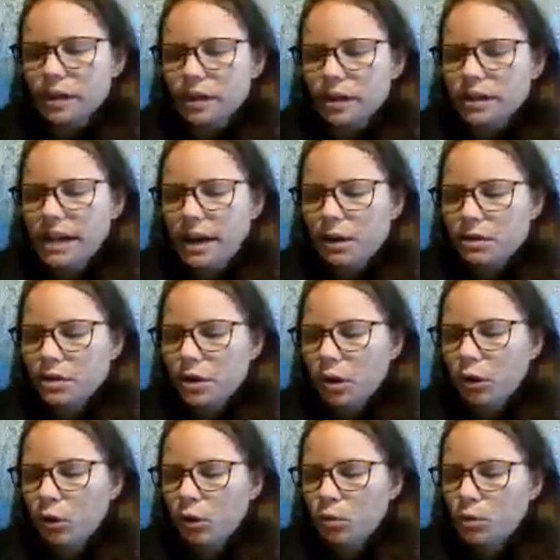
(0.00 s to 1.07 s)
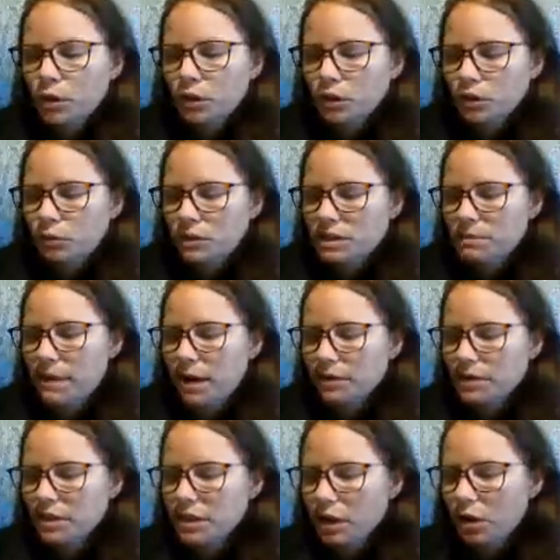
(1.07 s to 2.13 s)
Now the whole world was about
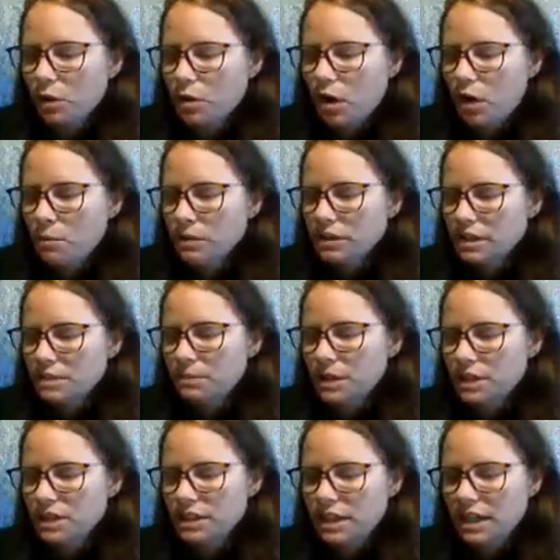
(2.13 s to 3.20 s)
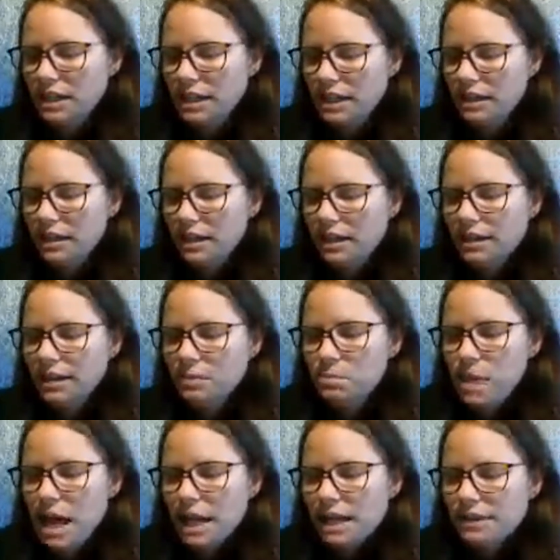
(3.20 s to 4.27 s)
to know almost as much as he did.
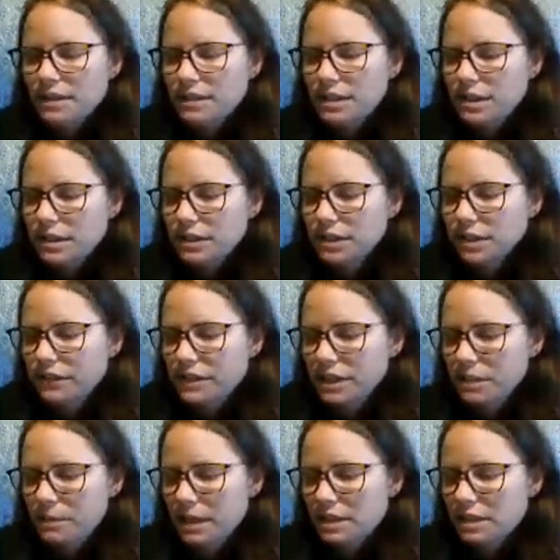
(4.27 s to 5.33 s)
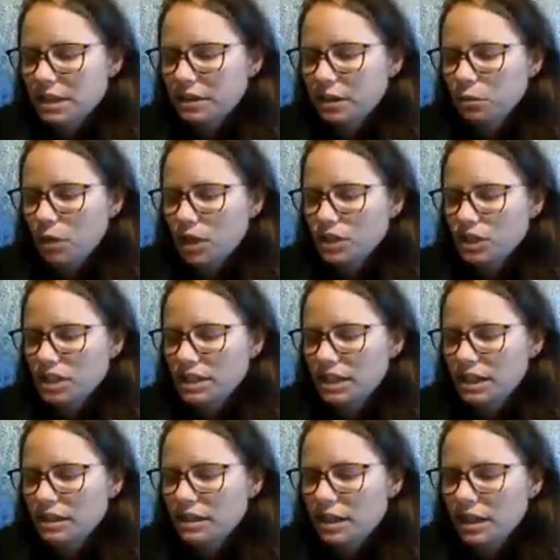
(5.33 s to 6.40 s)
Back at the Secret Service Command Center in
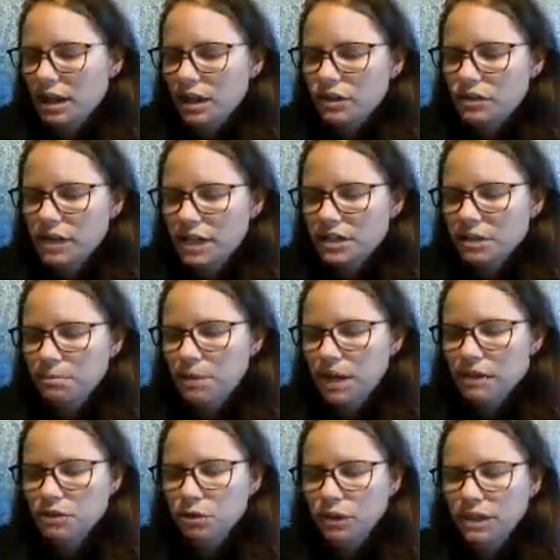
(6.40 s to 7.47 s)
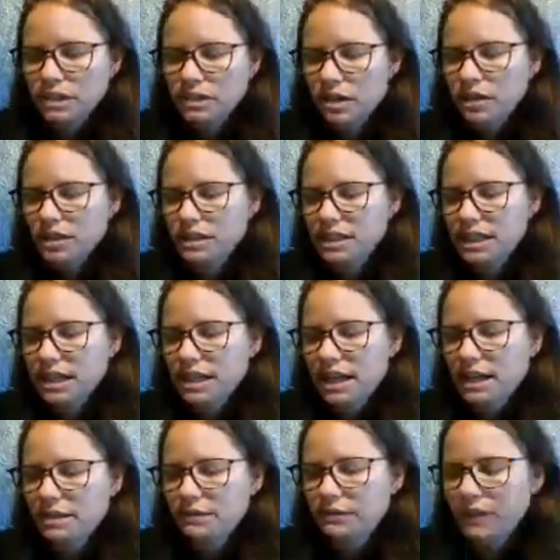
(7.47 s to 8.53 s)
Washington, Director Bud Norris saw the
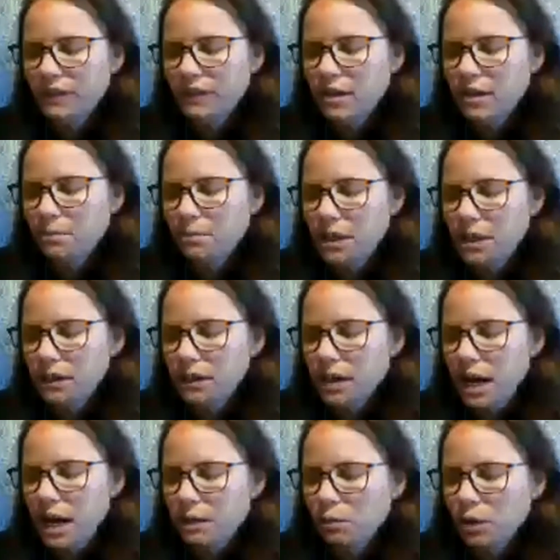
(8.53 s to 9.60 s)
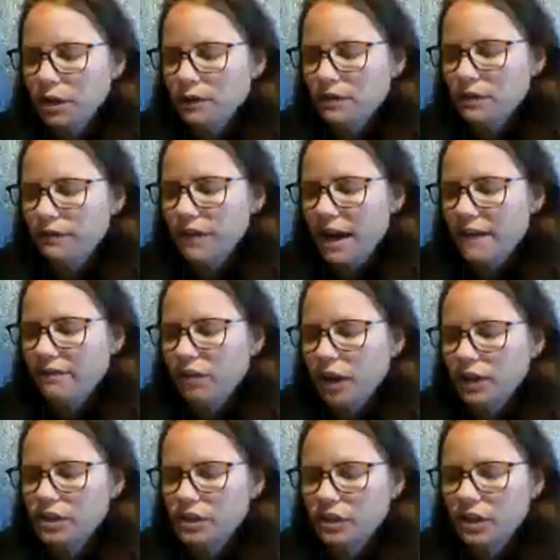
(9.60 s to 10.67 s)
CNN feed appear on one of the 5
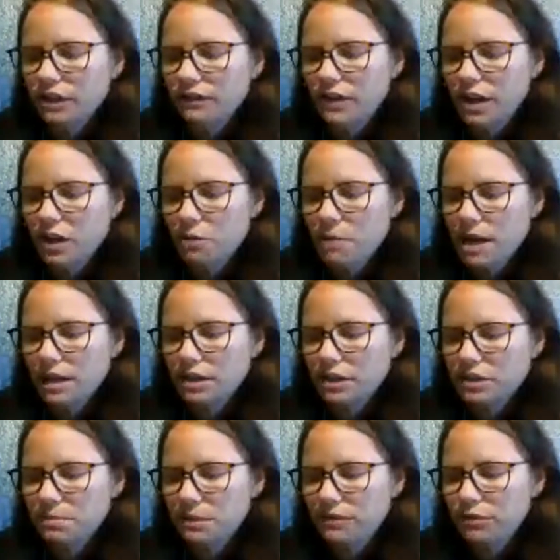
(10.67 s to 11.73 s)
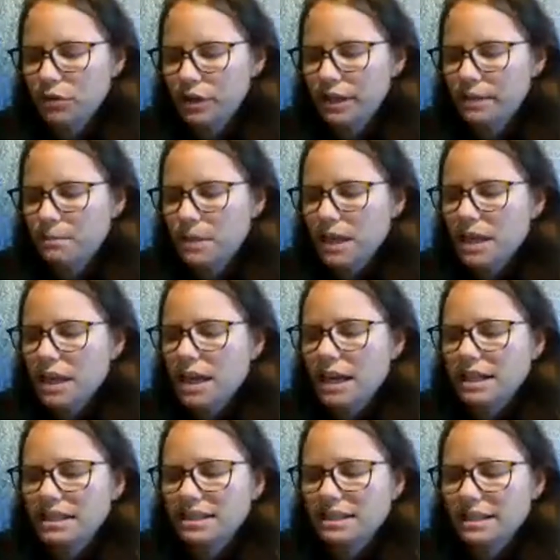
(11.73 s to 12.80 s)
large-screen video monitors before him
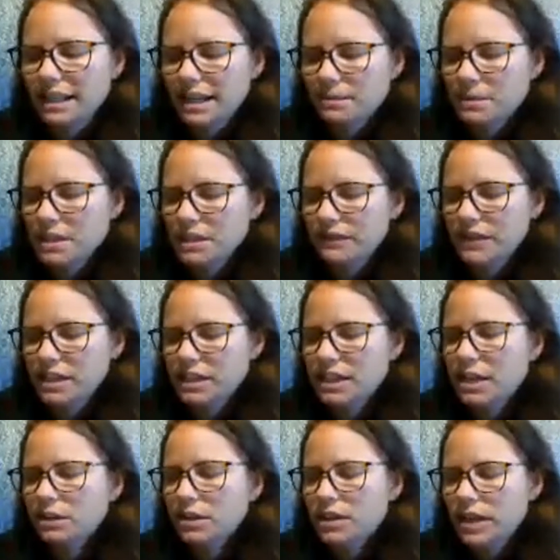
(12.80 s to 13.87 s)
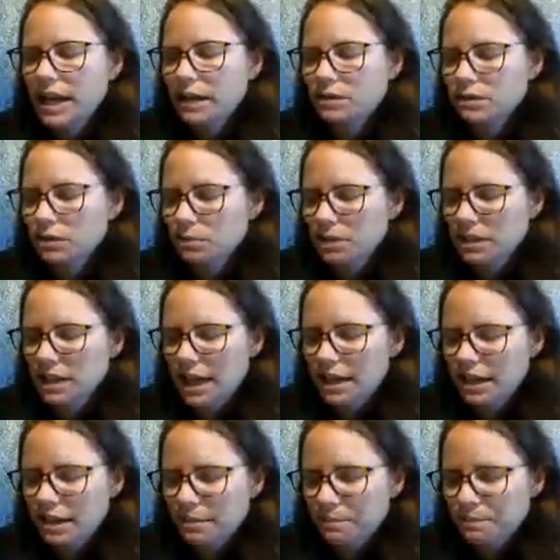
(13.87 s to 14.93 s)
and slammed his fist down on the console beside
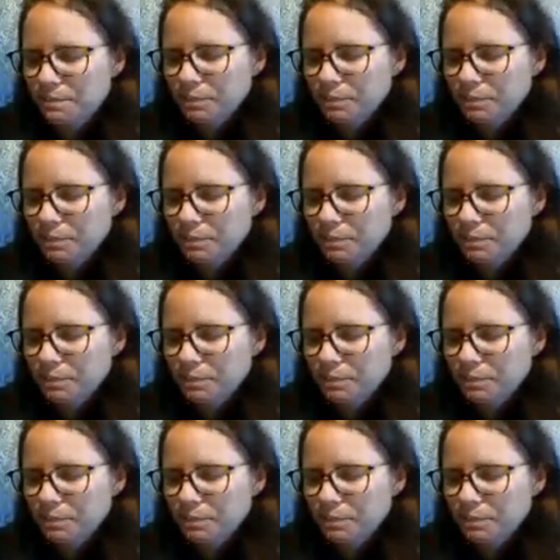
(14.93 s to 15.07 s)
him.